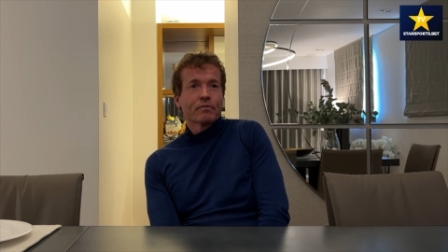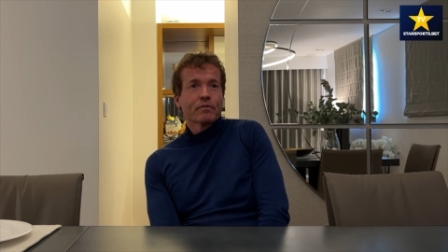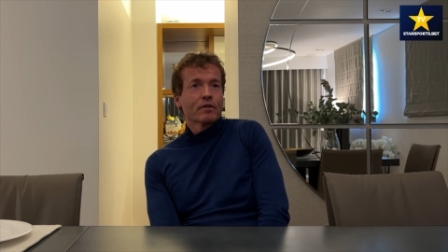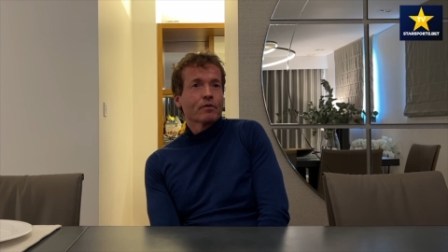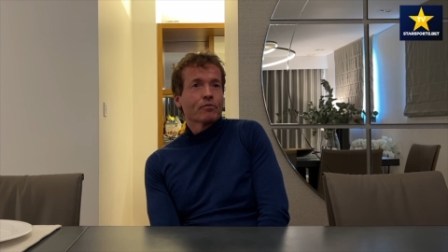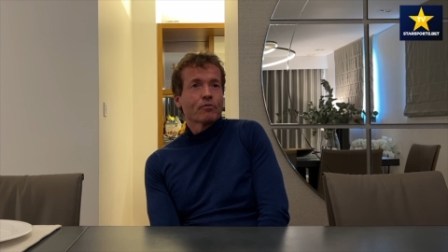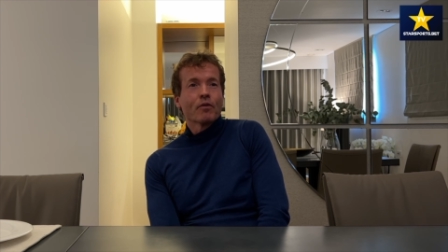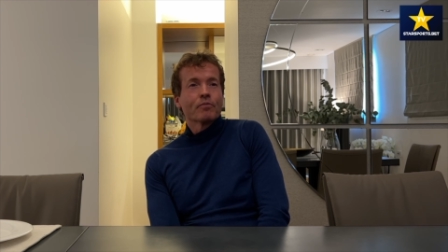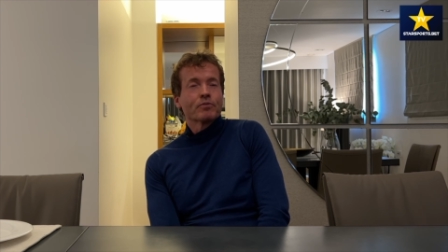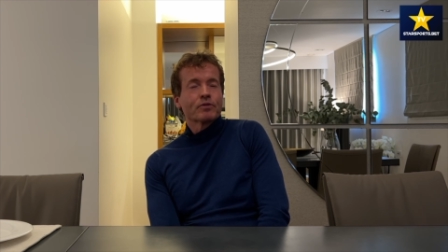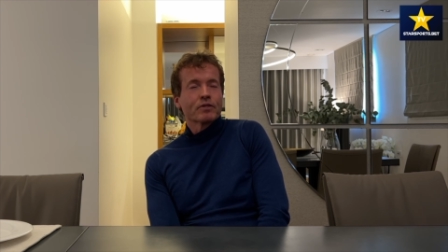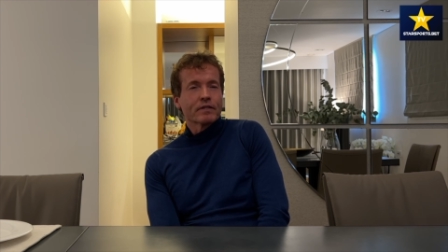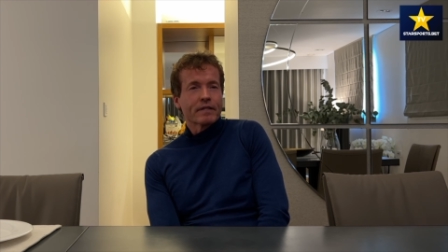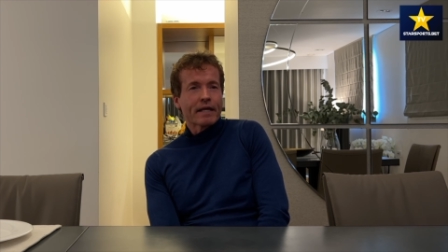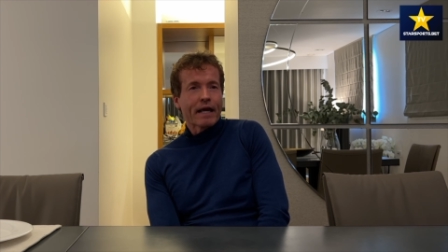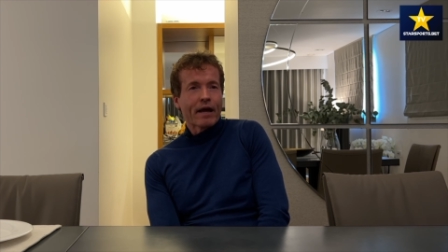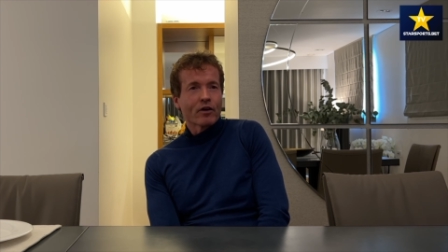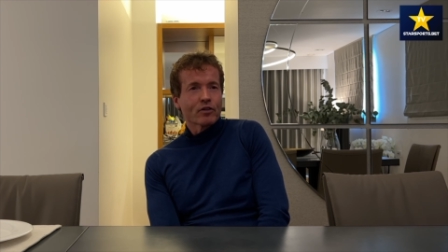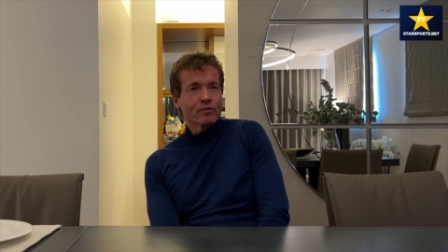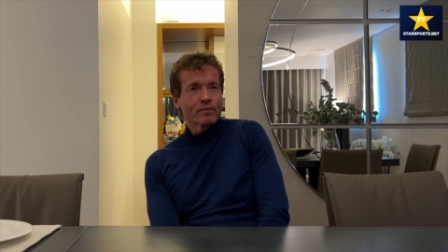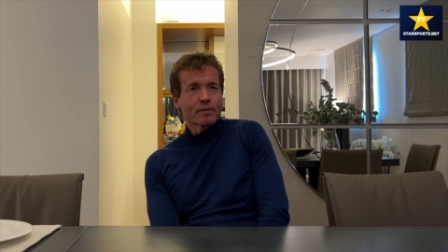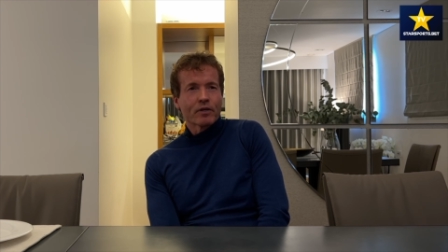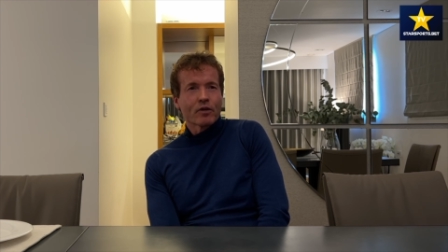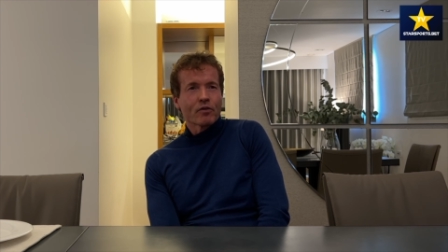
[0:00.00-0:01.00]
there were ups and
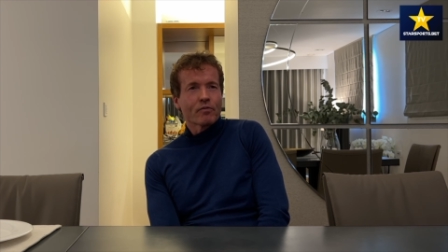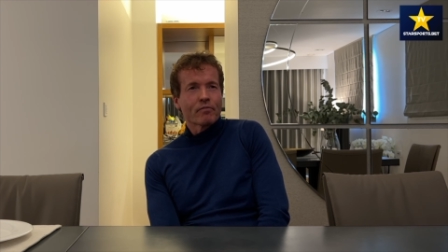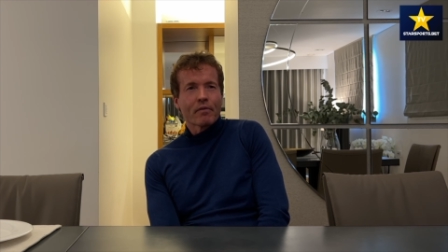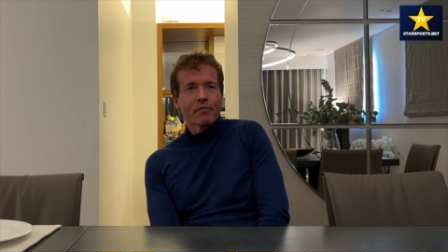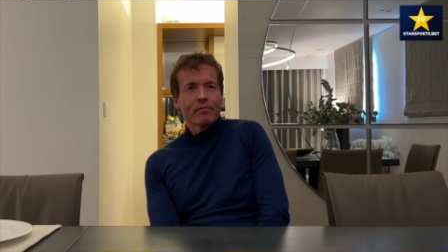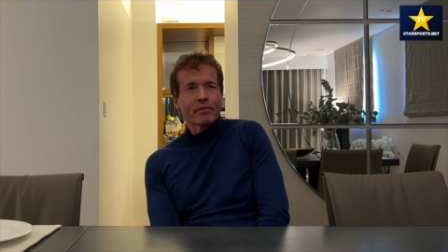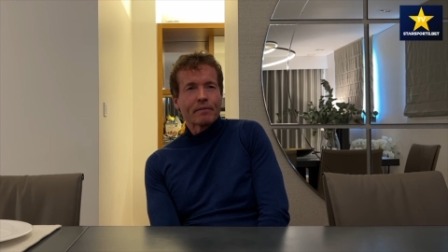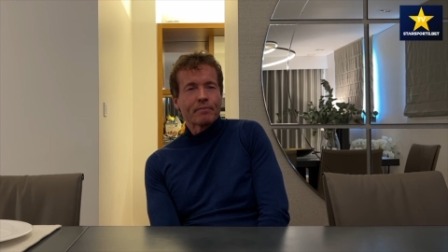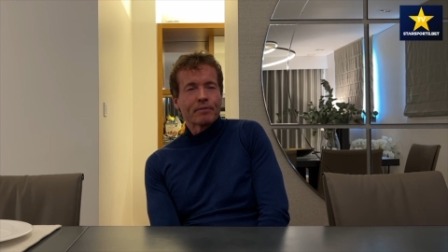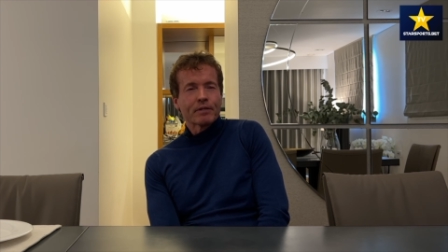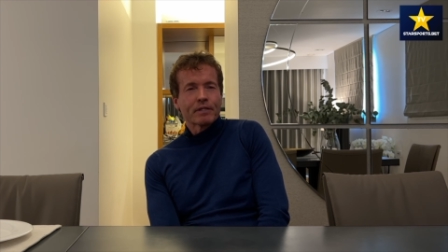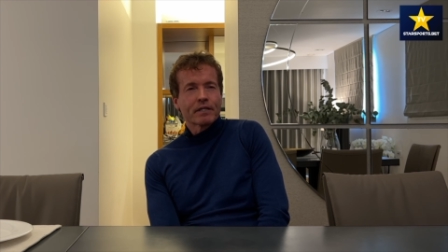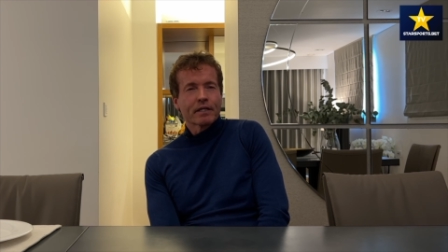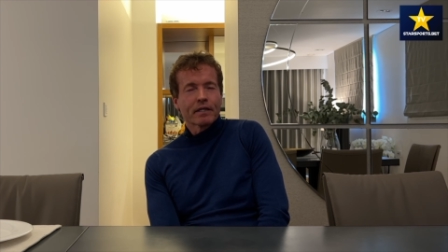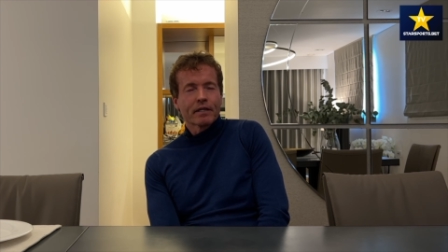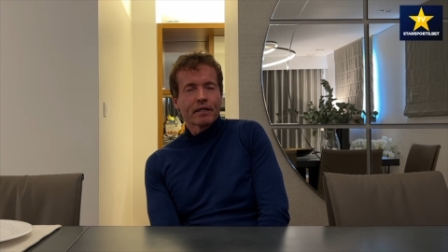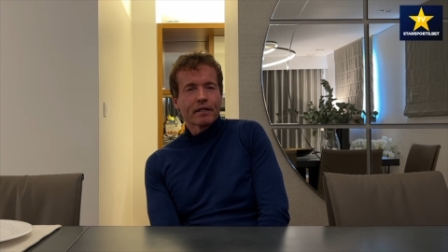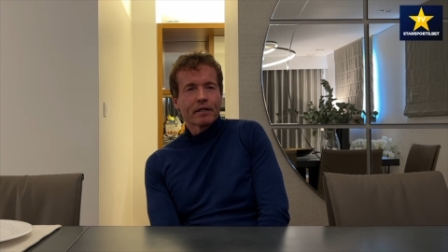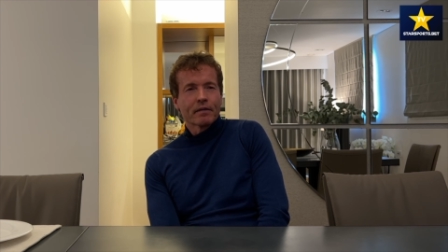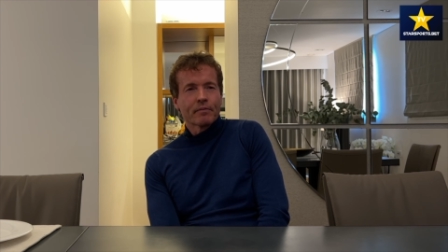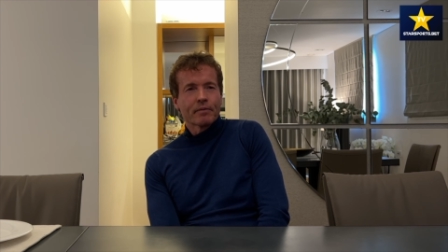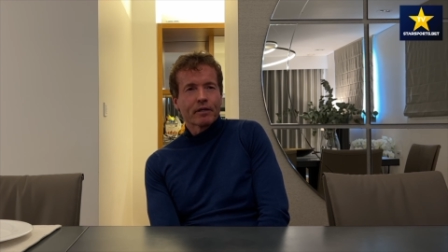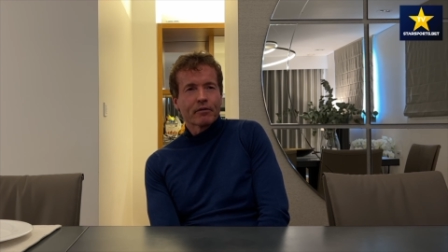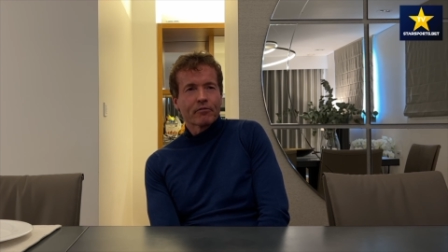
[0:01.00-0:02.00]
downs, but I don't remember any
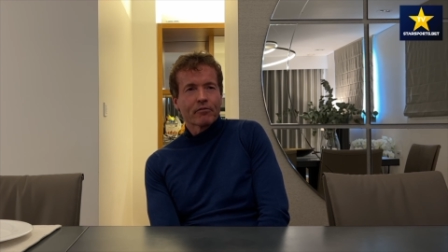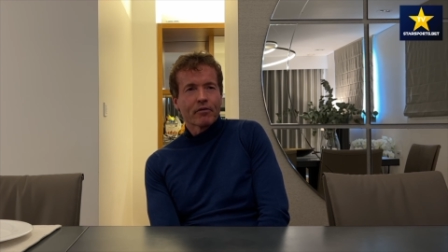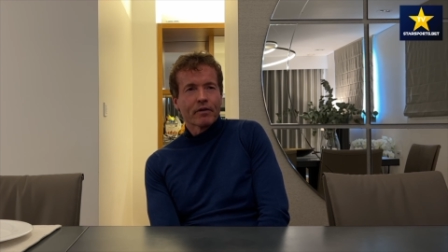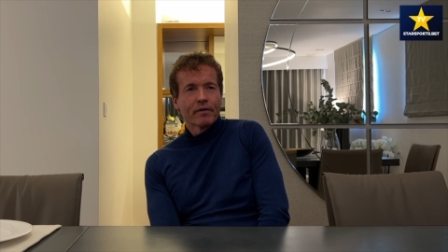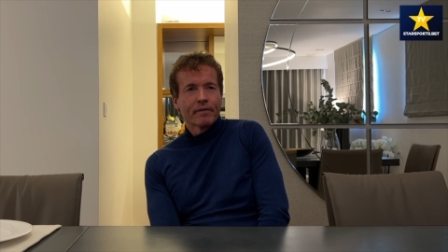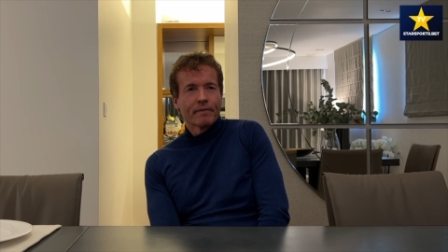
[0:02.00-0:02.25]
particularly big run.